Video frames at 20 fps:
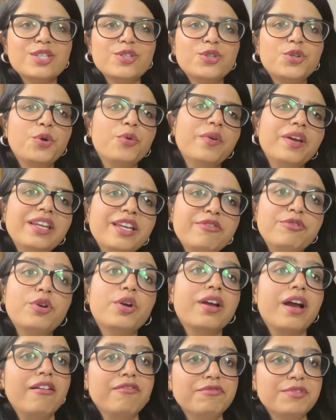So Drovin, if
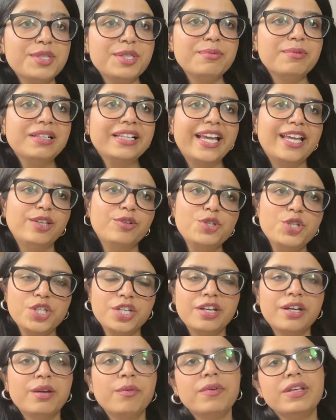you're comfortable, can you share